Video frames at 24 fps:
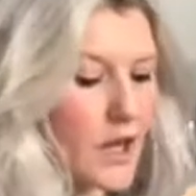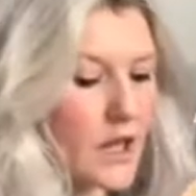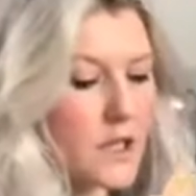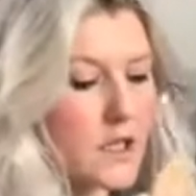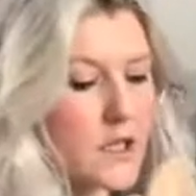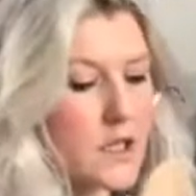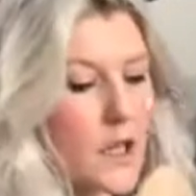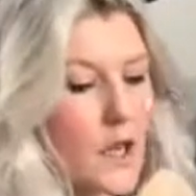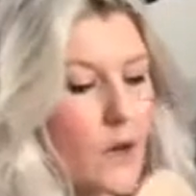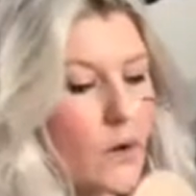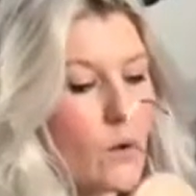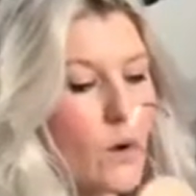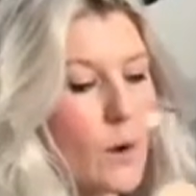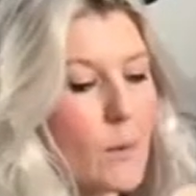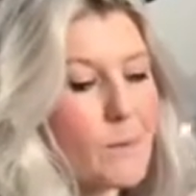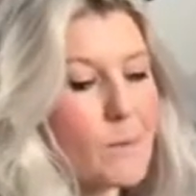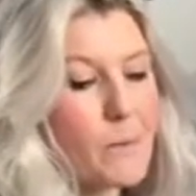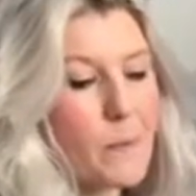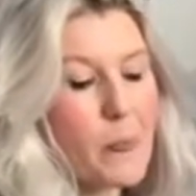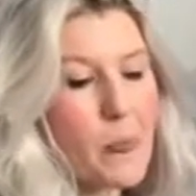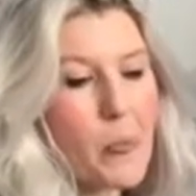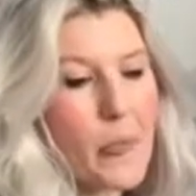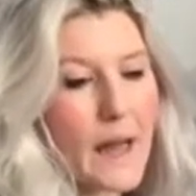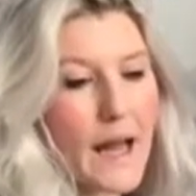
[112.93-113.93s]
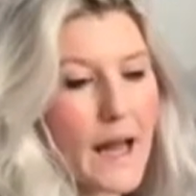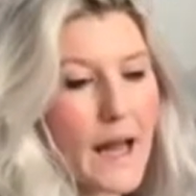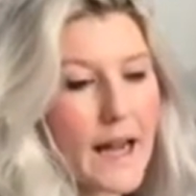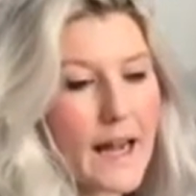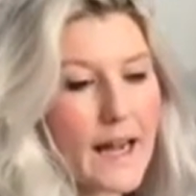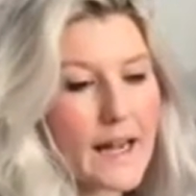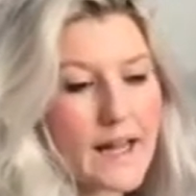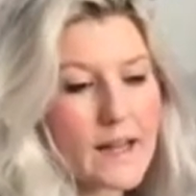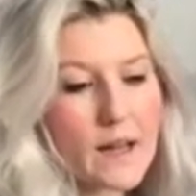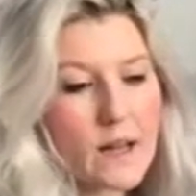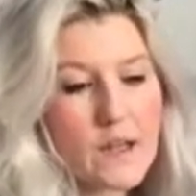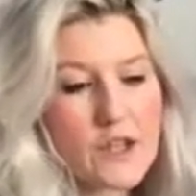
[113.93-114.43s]
So
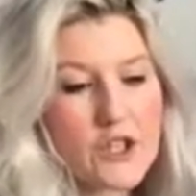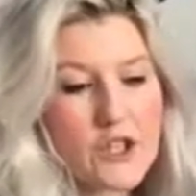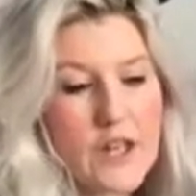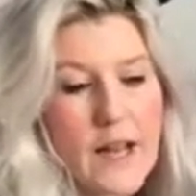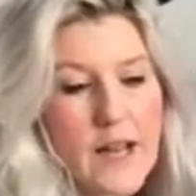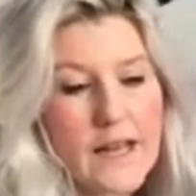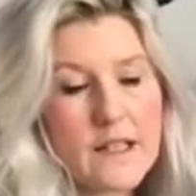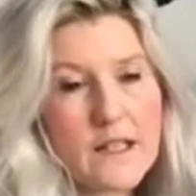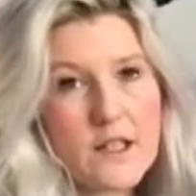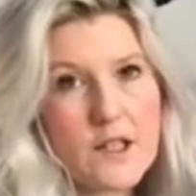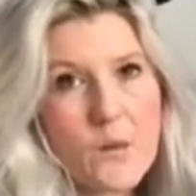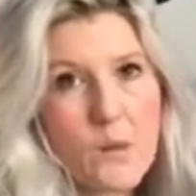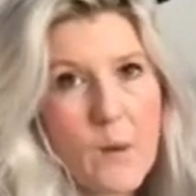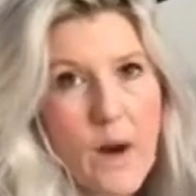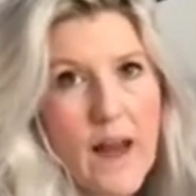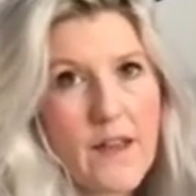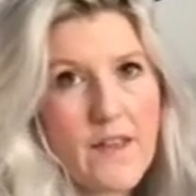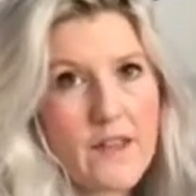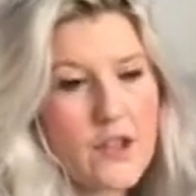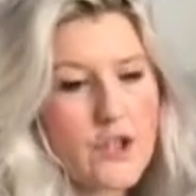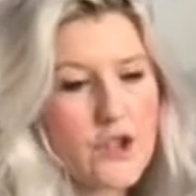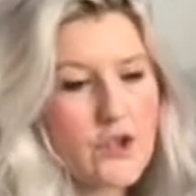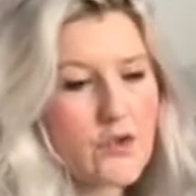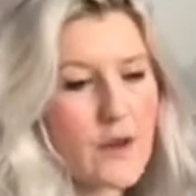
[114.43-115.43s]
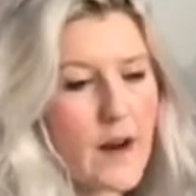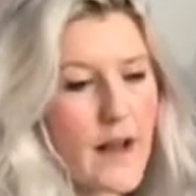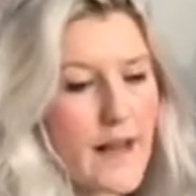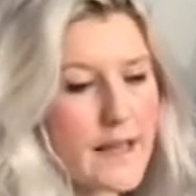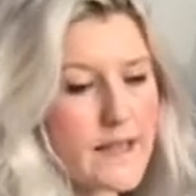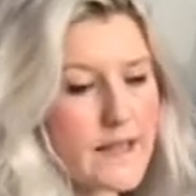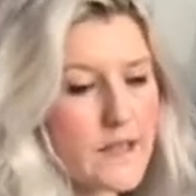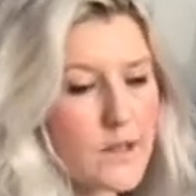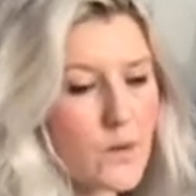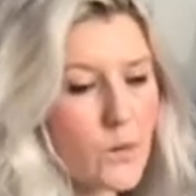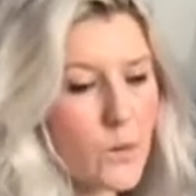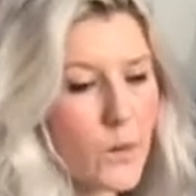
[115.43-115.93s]
I tend to wear this
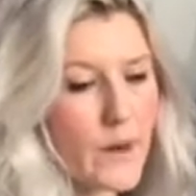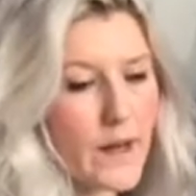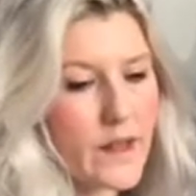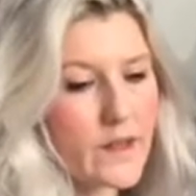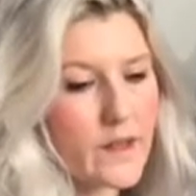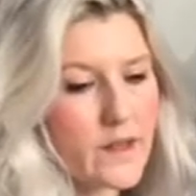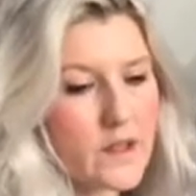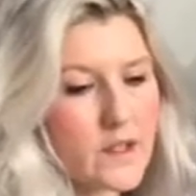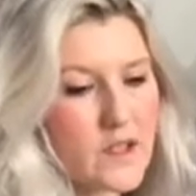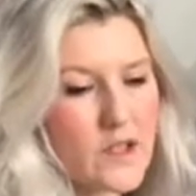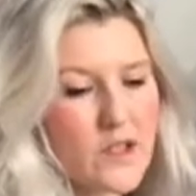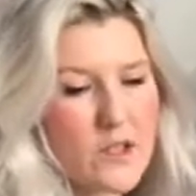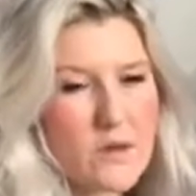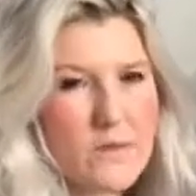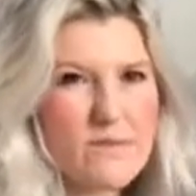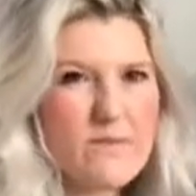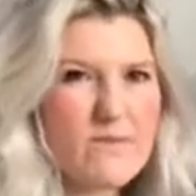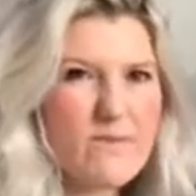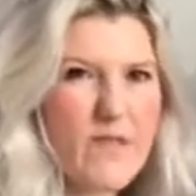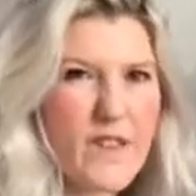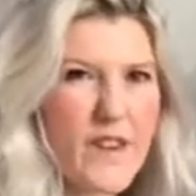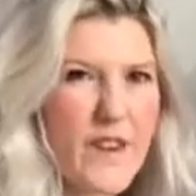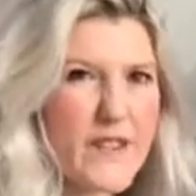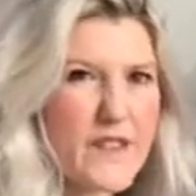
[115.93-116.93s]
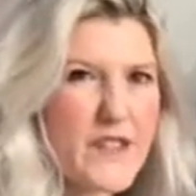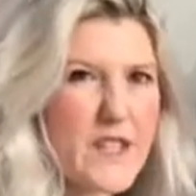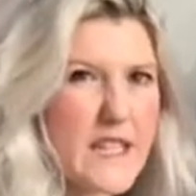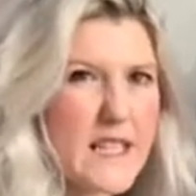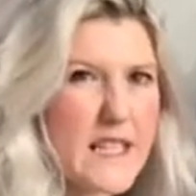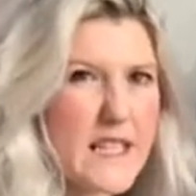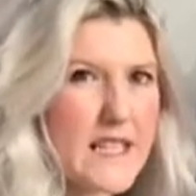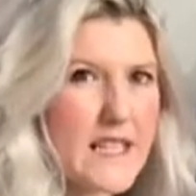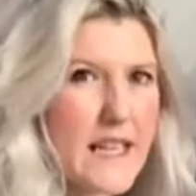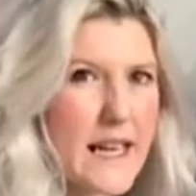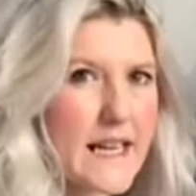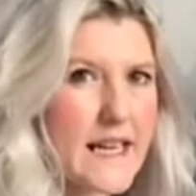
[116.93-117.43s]
dress with some
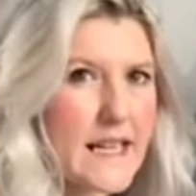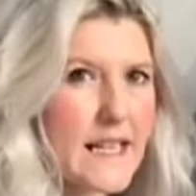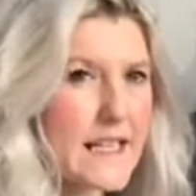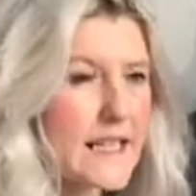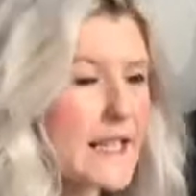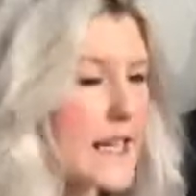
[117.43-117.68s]
15 denier